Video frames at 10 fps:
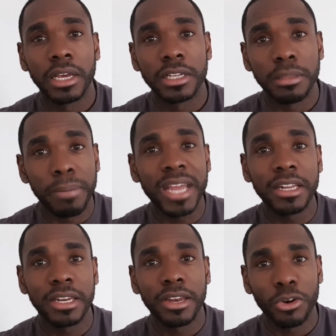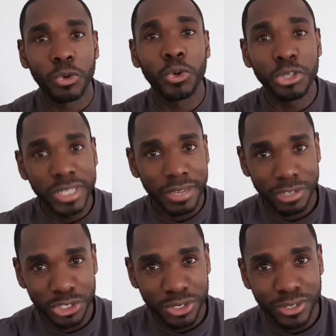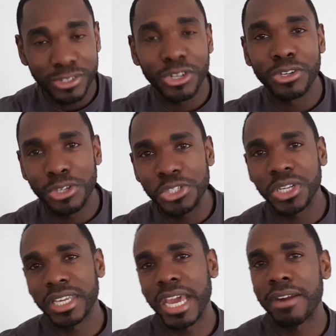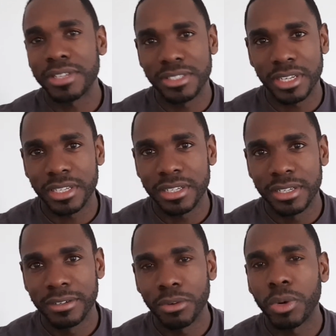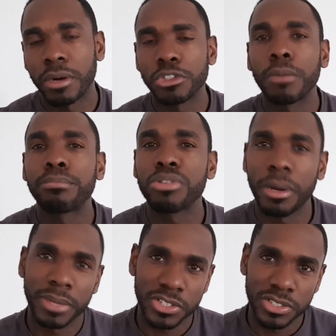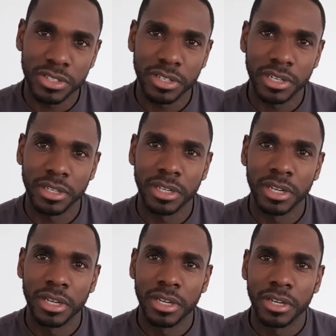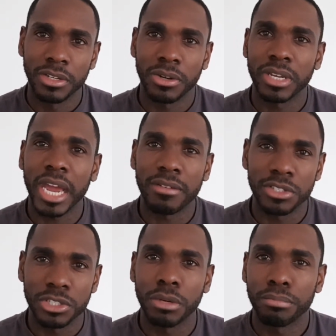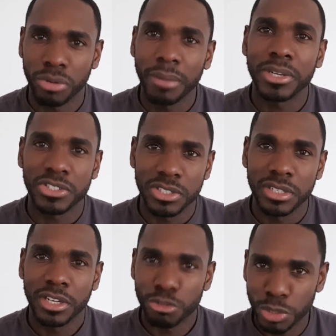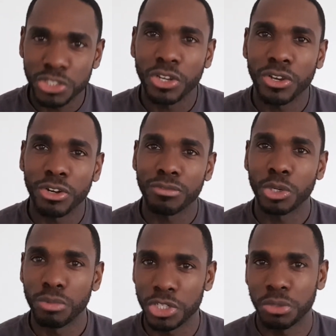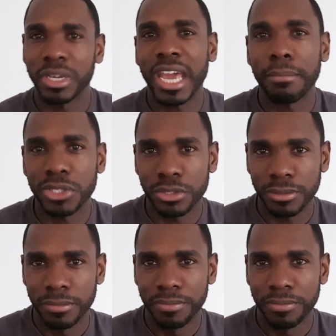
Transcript: depending on who you give it to, you're usually guaranteed. Well, you're promised. You're not guaranteed, you're promised a return of your original capital.